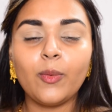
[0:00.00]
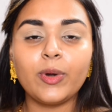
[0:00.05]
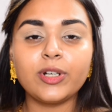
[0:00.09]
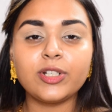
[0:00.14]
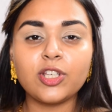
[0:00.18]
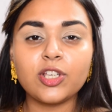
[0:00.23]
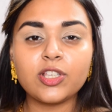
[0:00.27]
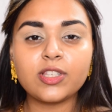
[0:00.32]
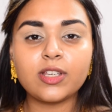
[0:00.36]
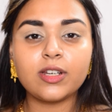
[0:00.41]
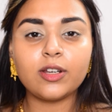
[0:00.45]
We're
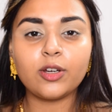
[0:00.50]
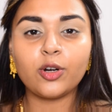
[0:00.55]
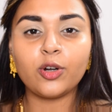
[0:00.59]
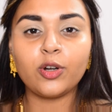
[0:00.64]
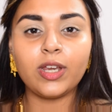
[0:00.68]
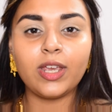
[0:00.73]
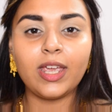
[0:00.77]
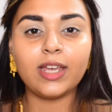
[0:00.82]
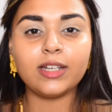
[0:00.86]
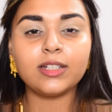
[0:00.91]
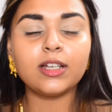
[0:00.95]
just going to
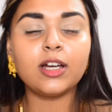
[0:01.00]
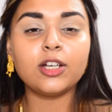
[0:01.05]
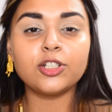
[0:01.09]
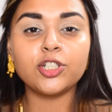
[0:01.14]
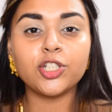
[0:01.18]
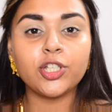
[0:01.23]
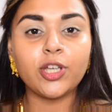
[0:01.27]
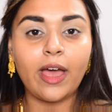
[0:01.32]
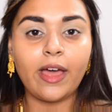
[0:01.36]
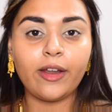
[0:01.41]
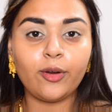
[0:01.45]
create a
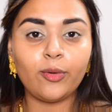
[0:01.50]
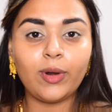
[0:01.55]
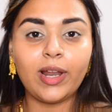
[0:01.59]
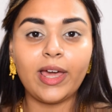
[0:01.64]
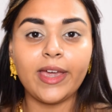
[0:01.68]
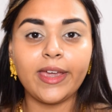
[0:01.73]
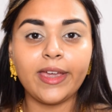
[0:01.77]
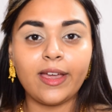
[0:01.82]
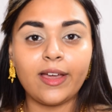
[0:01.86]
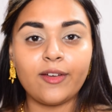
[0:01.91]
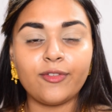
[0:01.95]

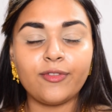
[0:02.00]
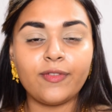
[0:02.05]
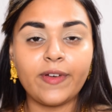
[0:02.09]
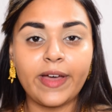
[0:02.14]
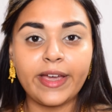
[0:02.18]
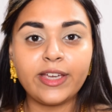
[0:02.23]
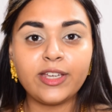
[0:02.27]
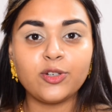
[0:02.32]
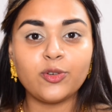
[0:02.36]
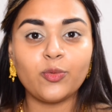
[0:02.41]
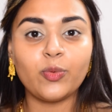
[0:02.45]
shadow-like
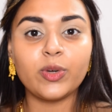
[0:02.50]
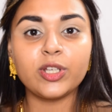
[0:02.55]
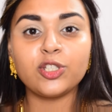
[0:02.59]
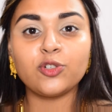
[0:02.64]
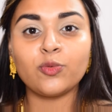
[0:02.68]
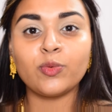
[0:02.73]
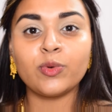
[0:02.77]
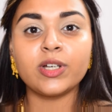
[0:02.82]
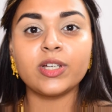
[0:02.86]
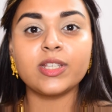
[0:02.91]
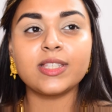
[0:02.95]
effect,
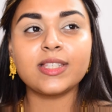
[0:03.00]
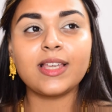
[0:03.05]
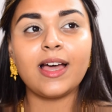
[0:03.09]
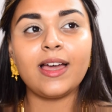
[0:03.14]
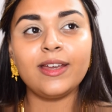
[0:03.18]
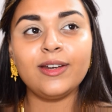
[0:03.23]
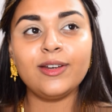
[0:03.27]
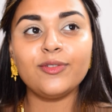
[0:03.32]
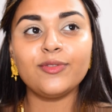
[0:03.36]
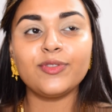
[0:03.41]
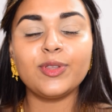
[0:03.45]
which was
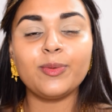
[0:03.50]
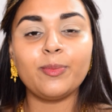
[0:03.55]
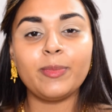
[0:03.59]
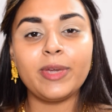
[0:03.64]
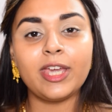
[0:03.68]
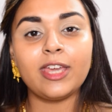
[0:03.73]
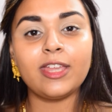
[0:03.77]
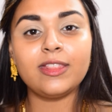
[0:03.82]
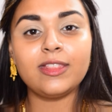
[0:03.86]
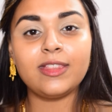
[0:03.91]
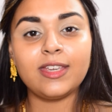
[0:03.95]
kind of the
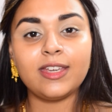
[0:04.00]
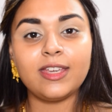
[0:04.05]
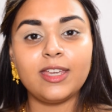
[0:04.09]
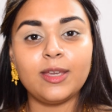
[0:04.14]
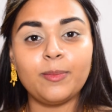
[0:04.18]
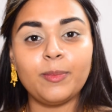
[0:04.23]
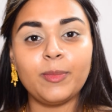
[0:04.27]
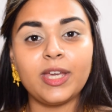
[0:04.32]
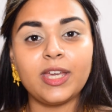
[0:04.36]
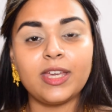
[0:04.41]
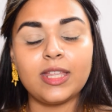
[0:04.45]
main
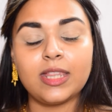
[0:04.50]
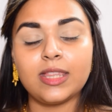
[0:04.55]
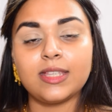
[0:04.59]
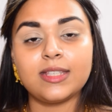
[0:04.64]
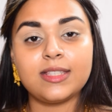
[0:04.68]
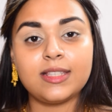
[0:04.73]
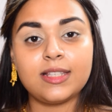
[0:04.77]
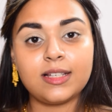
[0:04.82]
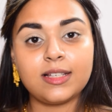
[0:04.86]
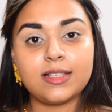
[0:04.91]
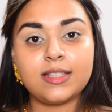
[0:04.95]
theme in
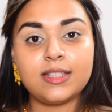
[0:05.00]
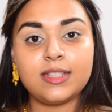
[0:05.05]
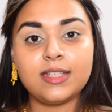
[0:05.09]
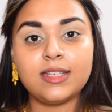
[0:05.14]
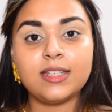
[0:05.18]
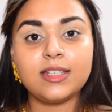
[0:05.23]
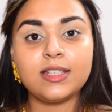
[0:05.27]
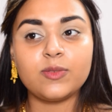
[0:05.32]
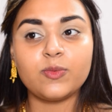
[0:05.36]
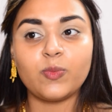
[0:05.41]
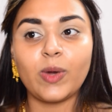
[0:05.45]
the
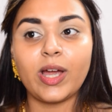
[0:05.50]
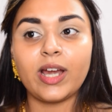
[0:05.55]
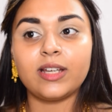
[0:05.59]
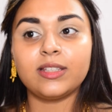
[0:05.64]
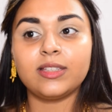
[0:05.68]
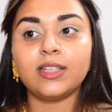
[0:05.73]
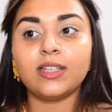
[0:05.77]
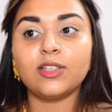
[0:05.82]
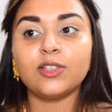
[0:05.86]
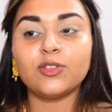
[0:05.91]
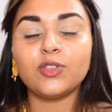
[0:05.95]
60s,
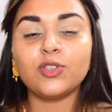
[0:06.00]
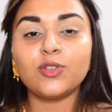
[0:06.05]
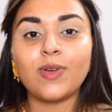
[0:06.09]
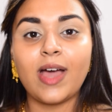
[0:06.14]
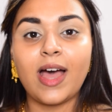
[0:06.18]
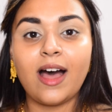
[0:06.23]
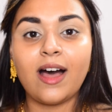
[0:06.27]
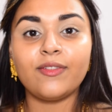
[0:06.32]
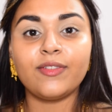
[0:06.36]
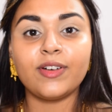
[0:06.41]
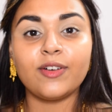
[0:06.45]
where they used to
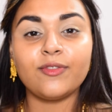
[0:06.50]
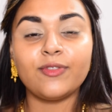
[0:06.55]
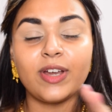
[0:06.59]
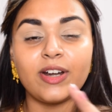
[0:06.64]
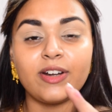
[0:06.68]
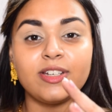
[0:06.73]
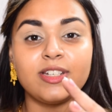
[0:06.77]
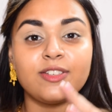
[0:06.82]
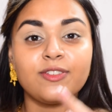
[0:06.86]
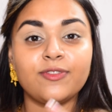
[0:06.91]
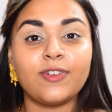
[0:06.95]
have a
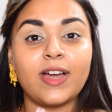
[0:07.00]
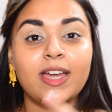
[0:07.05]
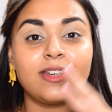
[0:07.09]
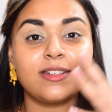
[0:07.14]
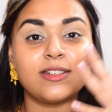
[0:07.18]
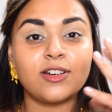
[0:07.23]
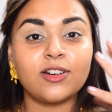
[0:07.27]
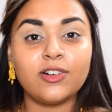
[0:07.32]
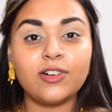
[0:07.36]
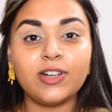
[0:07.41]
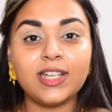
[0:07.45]
very
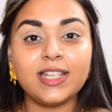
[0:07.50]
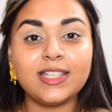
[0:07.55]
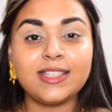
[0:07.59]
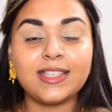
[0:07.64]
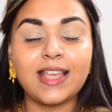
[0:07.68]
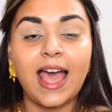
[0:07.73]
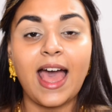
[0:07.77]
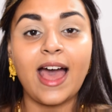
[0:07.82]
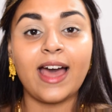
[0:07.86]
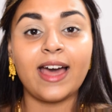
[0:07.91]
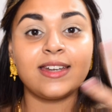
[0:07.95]
defined
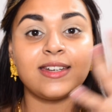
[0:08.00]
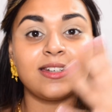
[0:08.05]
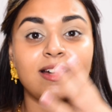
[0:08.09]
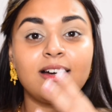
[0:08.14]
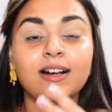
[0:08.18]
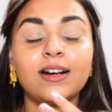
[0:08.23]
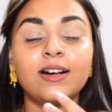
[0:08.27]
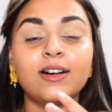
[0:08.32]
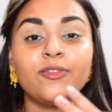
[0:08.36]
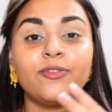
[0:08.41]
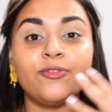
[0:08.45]
crease
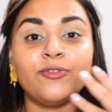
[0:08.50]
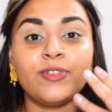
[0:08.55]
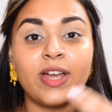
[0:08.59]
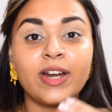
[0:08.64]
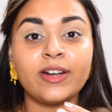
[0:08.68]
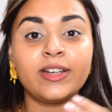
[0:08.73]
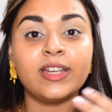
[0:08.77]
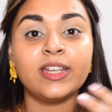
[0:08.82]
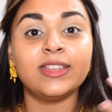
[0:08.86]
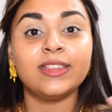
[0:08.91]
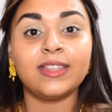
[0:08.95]
and a
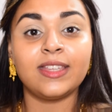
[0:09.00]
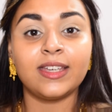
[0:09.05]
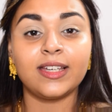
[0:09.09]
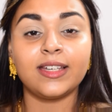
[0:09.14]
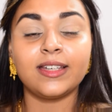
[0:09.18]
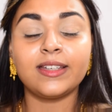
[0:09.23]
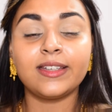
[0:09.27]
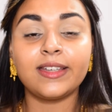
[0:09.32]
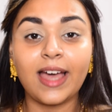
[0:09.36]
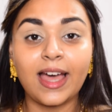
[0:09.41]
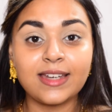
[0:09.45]
very
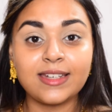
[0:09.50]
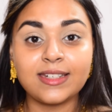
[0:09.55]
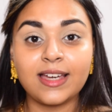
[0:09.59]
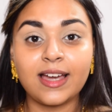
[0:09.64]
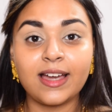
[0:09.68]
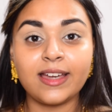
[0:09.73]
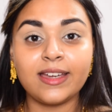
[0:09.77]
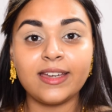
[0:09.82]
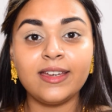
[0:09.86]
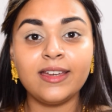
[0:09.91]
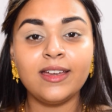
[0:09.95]
thick cat
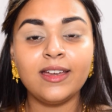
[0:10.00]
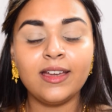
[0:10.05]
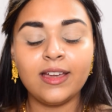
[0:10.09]
eye.